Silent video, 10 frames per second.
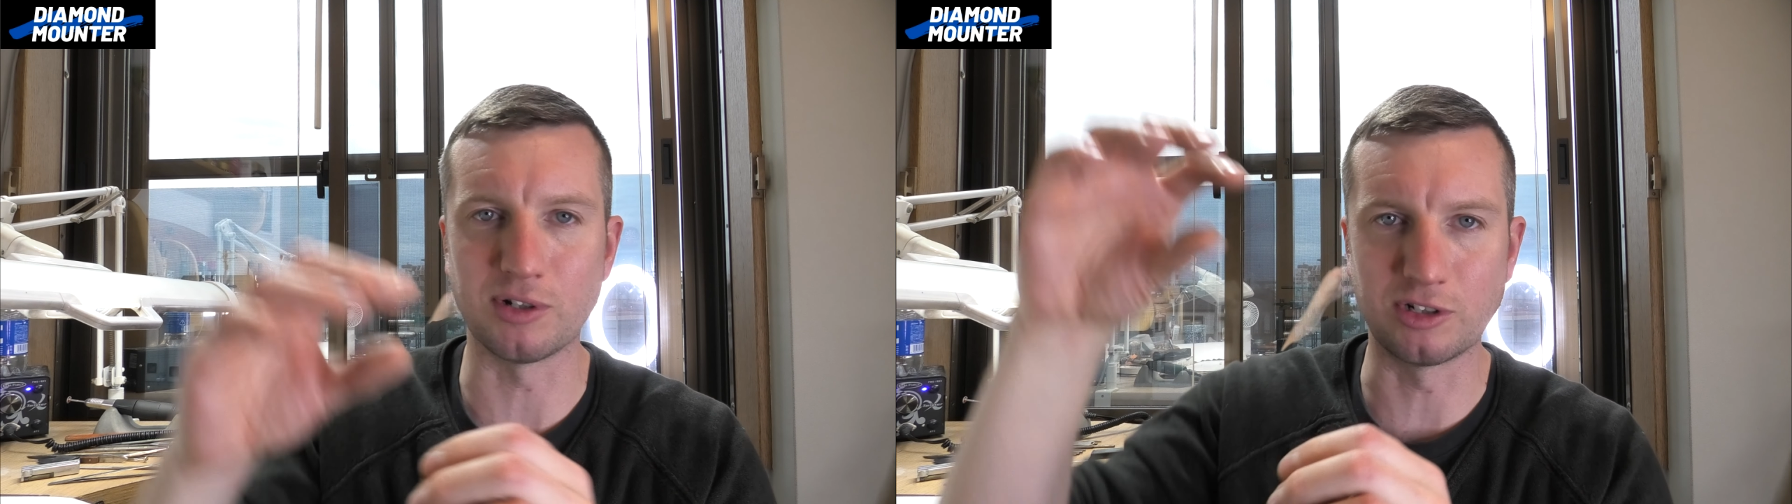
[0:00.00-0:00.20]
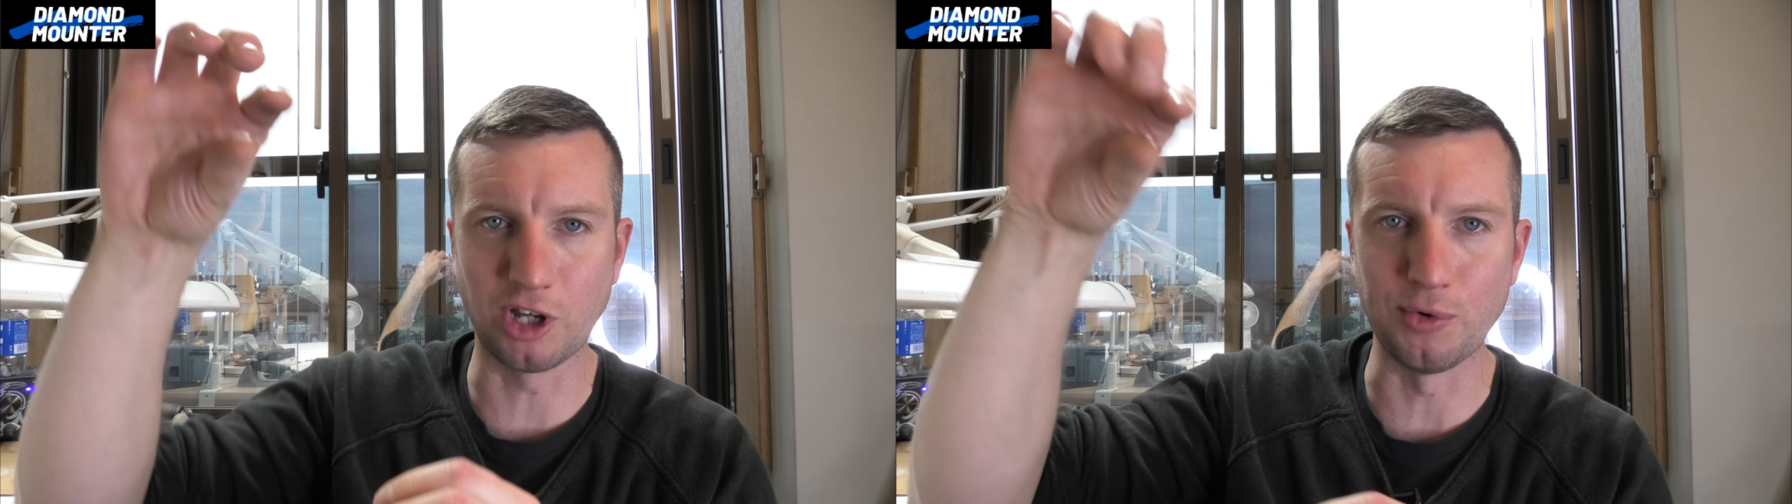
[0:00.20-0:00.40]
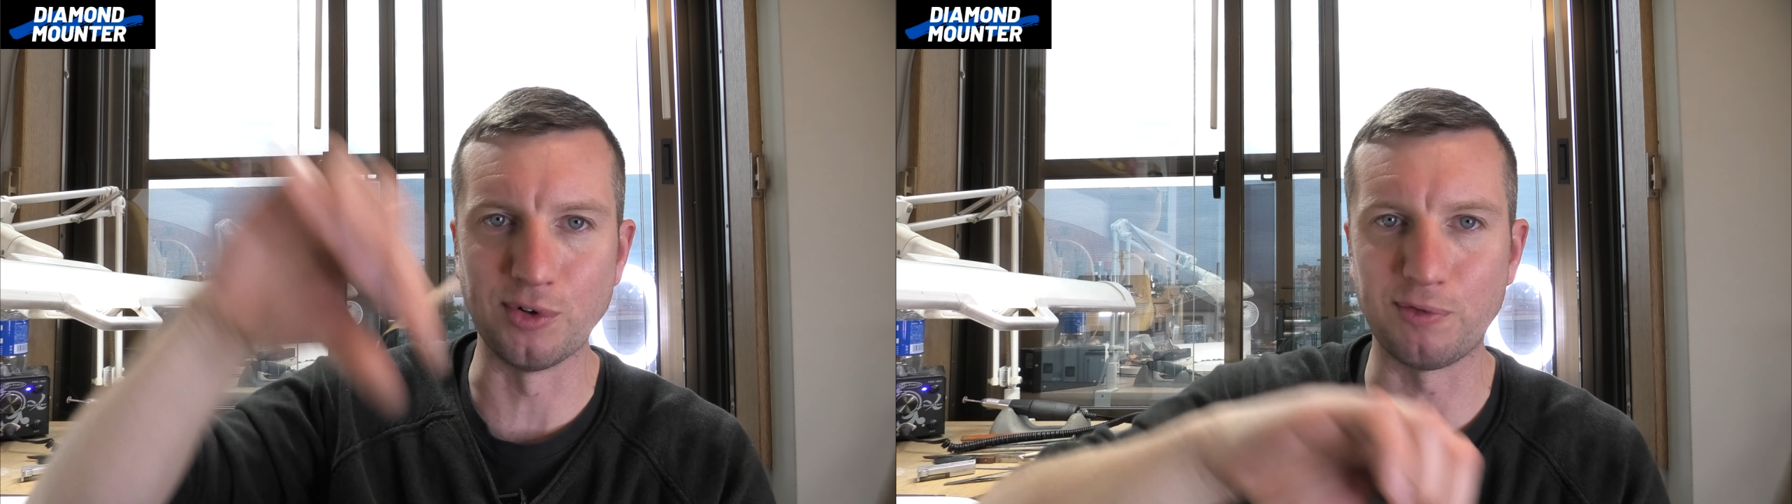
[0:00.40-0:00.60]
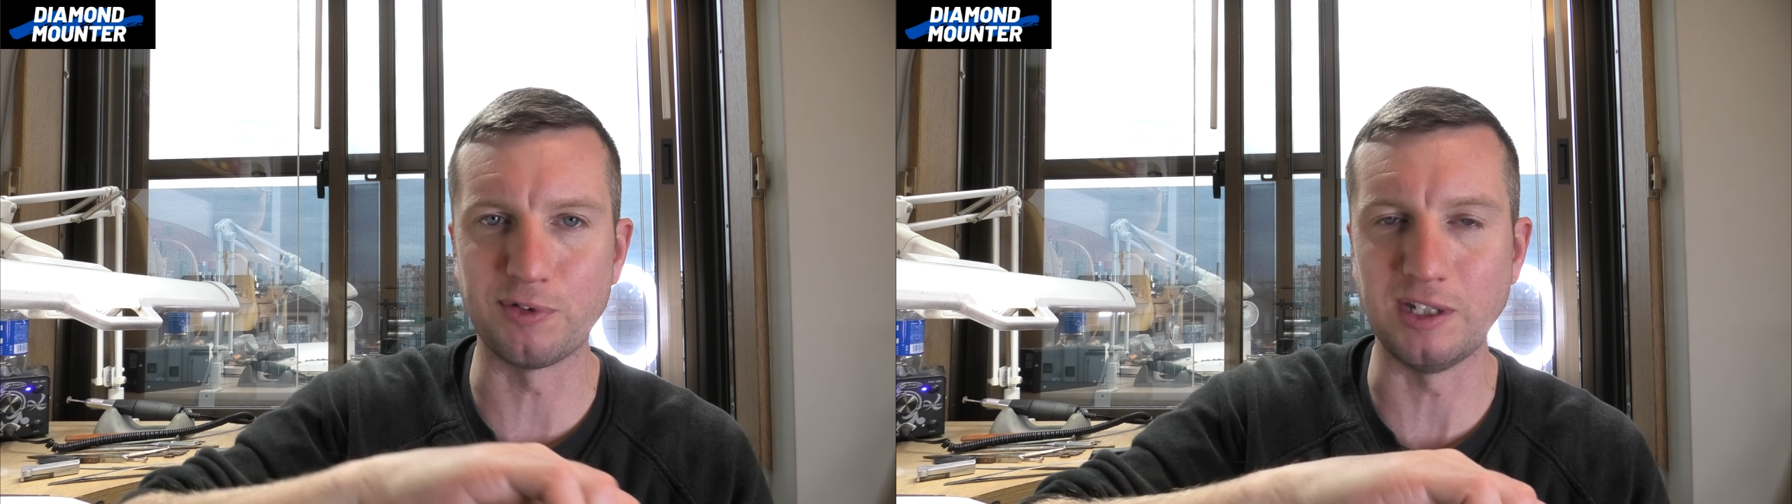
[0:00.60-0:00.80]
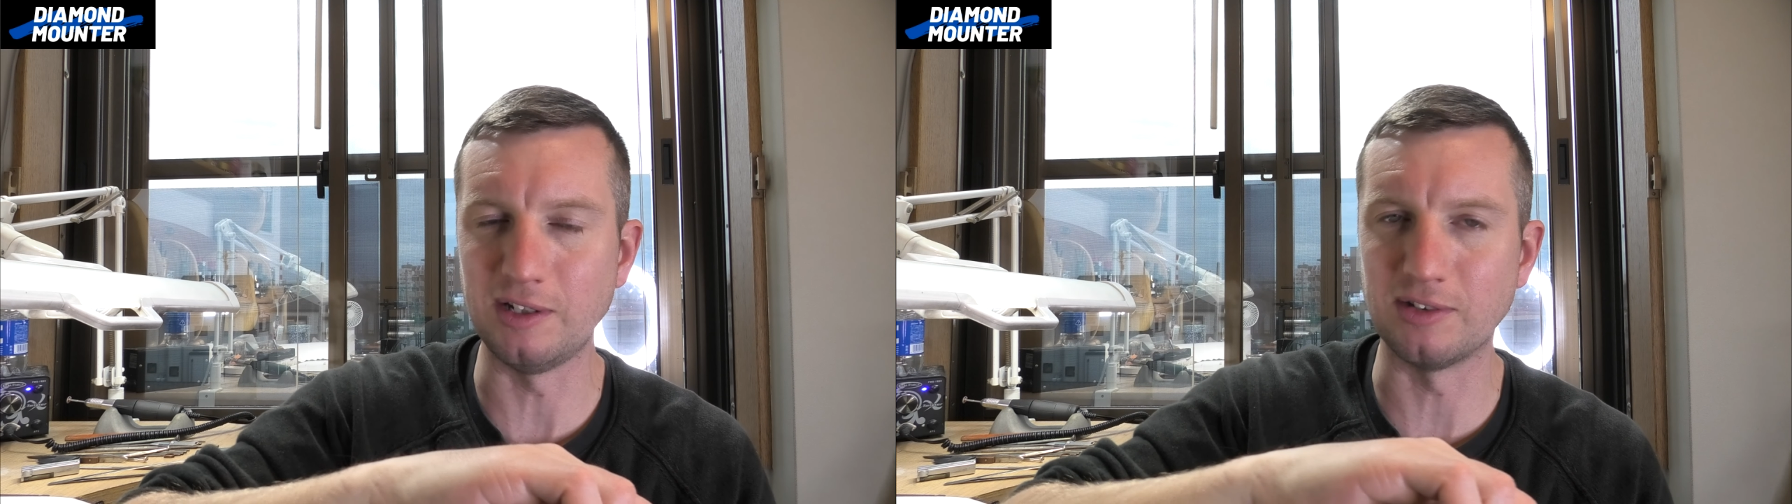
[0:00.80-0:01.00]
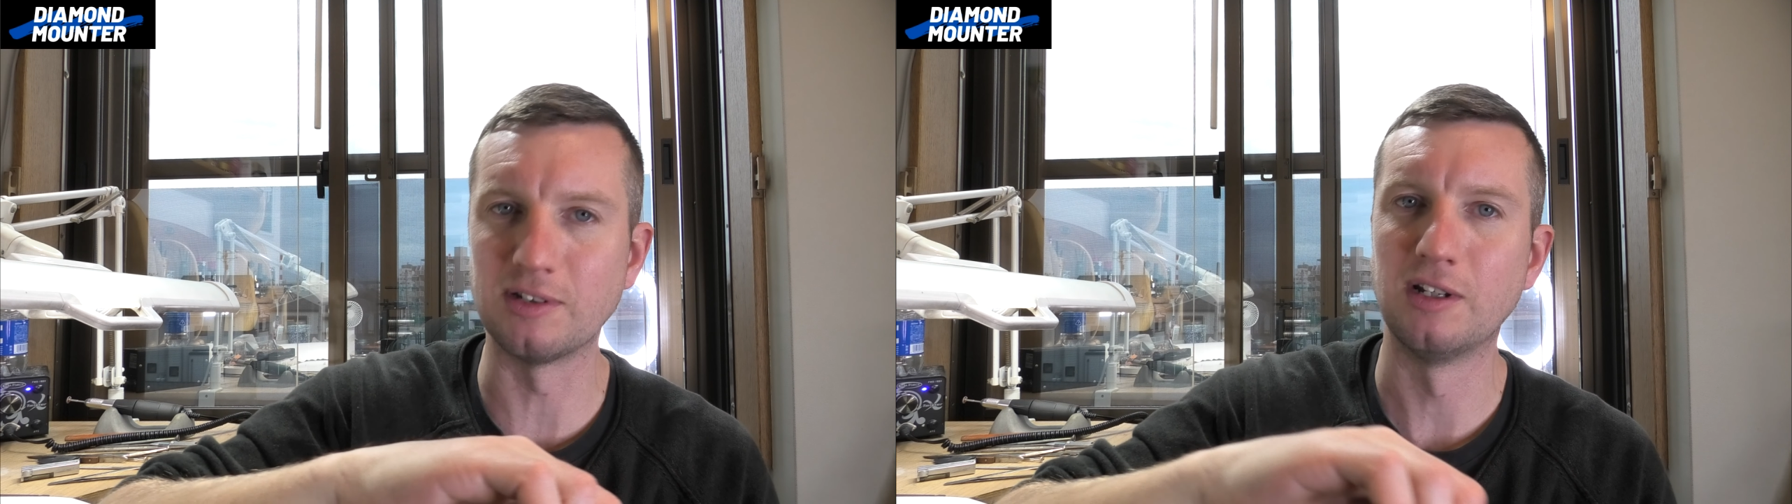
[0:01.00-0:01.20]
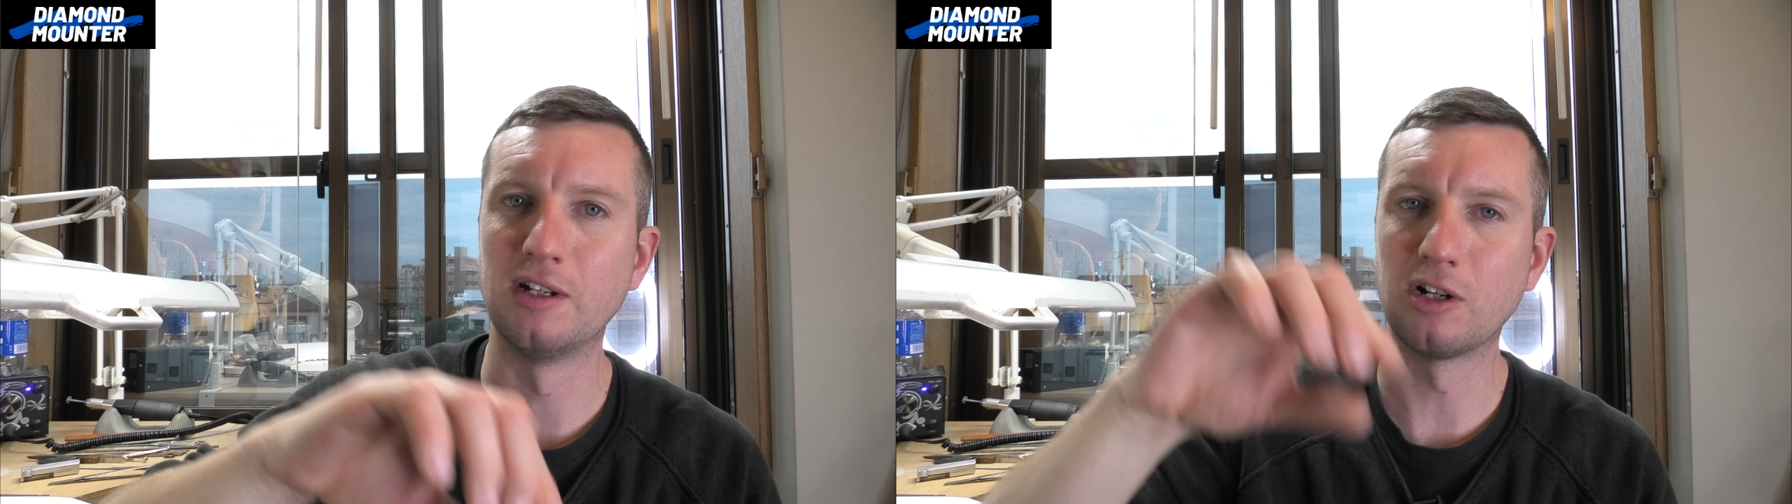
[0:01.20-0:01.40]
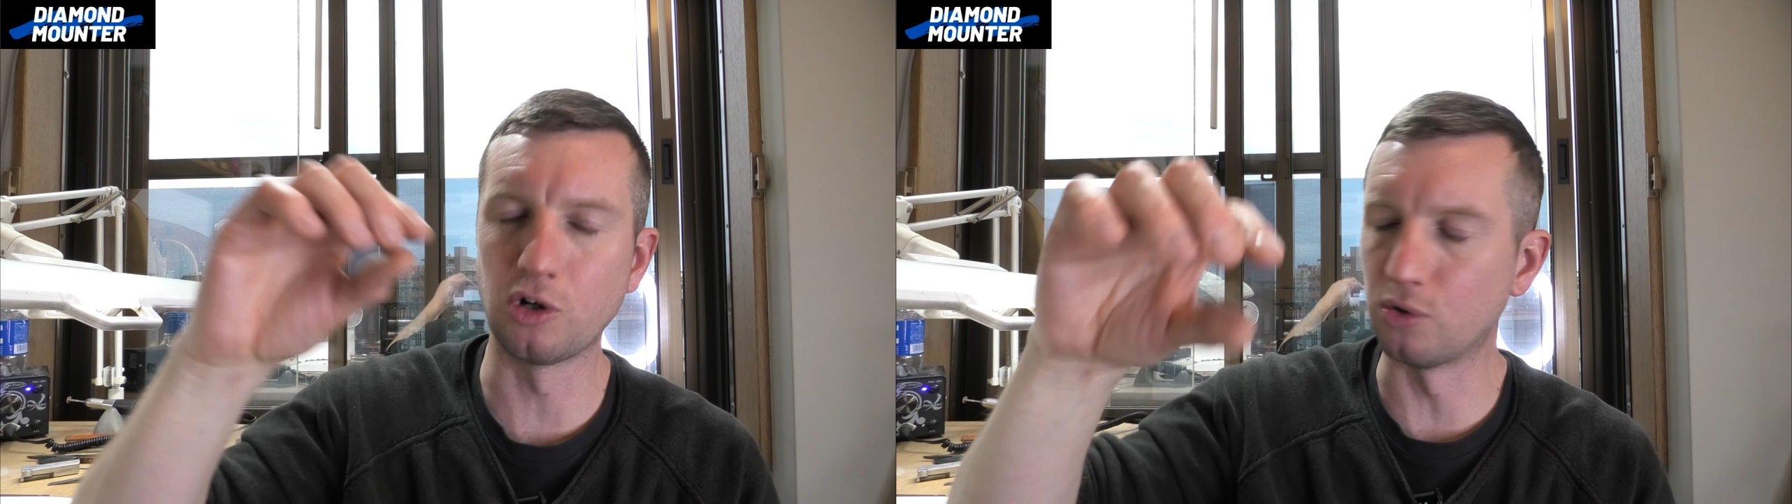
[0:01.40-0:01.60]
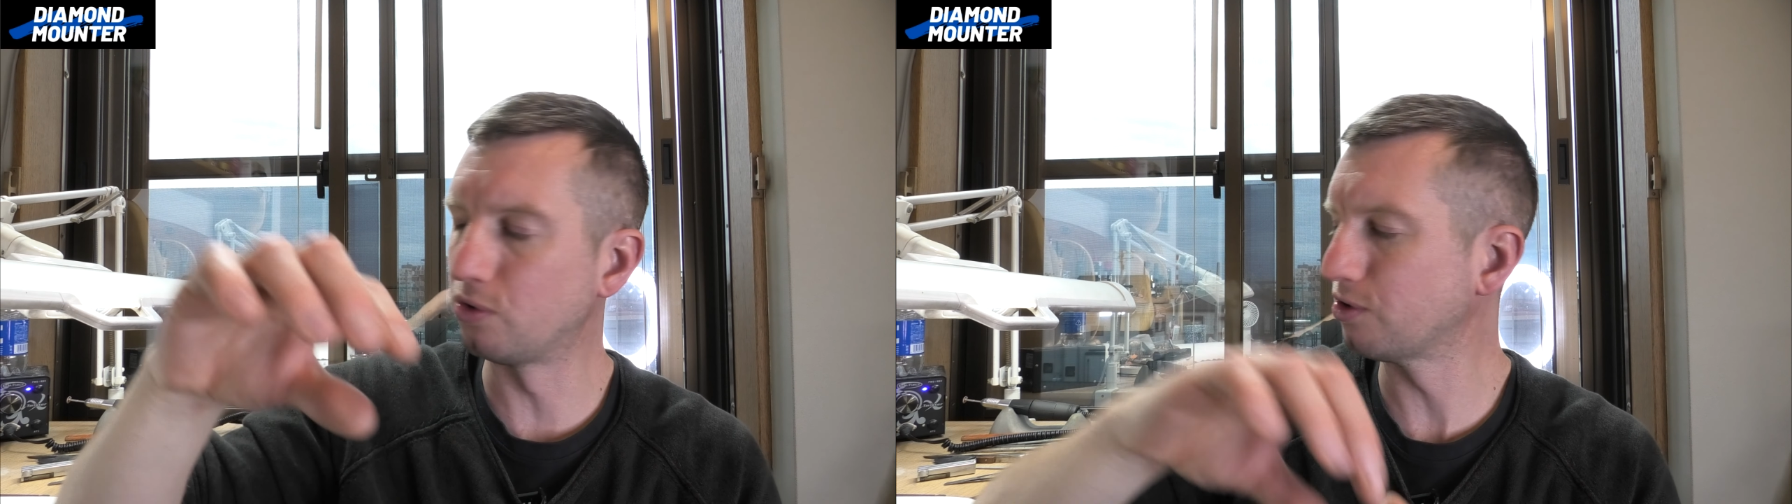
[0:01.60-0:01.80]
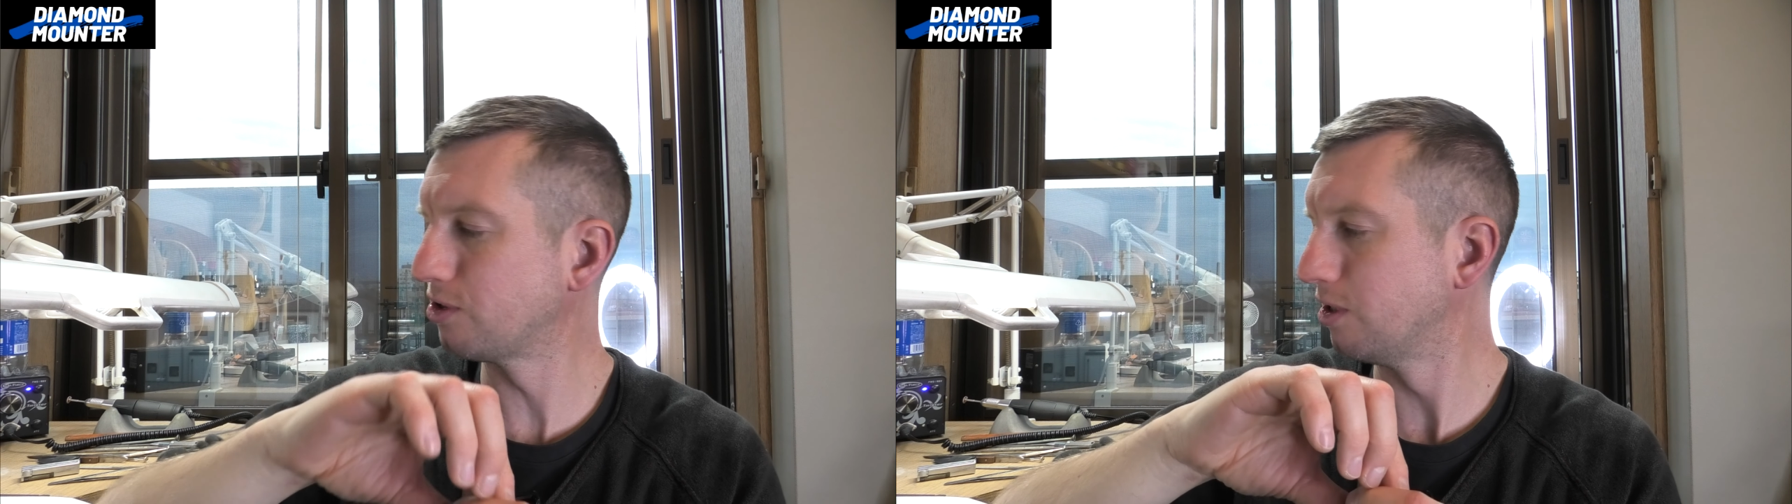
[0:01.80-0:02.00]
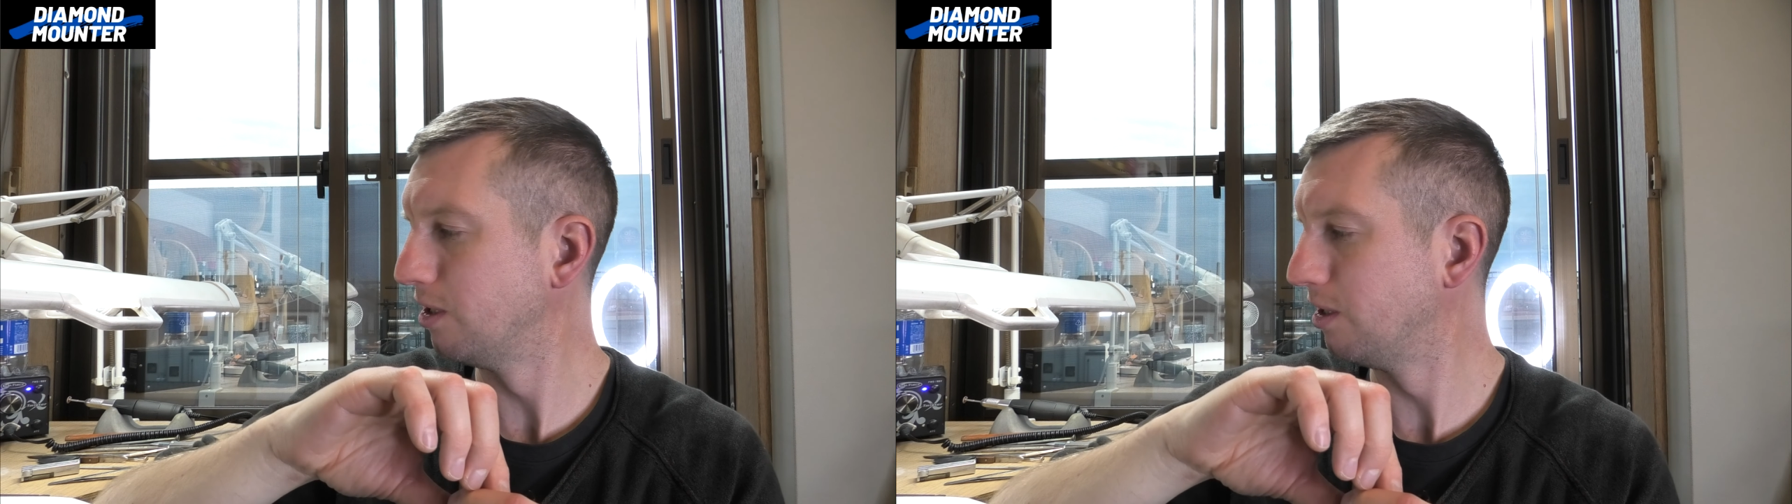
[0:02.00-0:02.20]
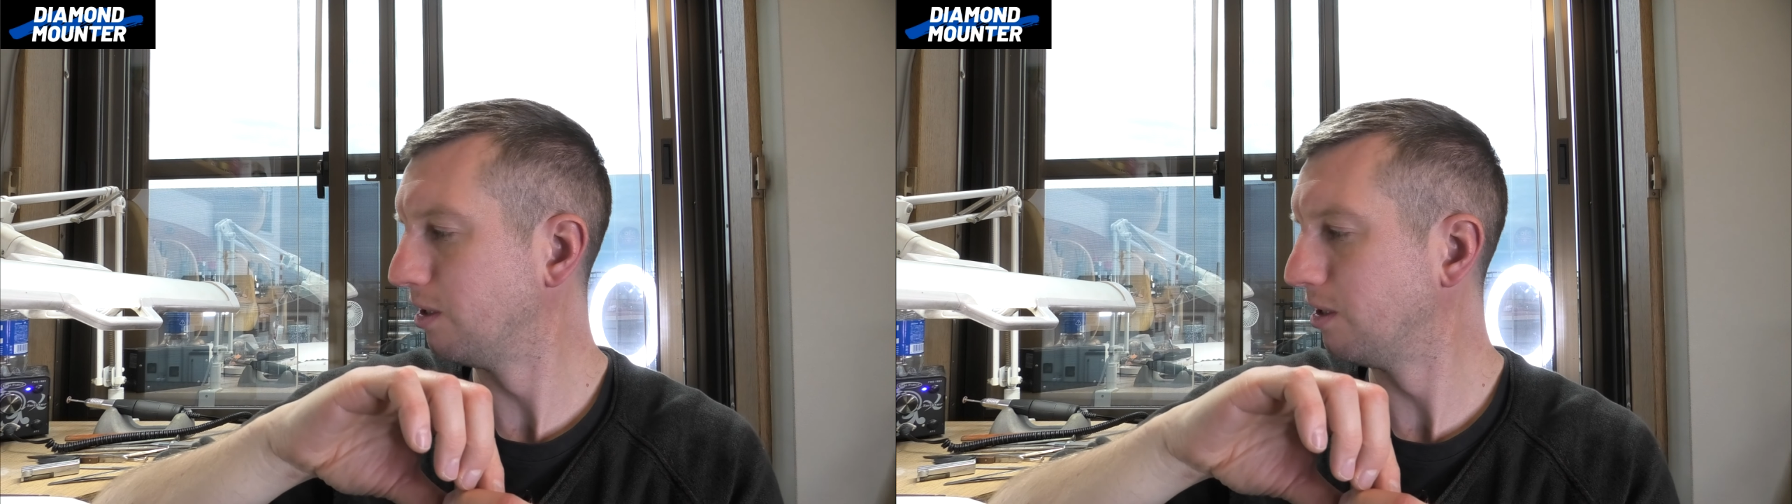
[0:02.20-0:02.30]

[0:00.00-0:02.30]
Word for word: I cone off these claws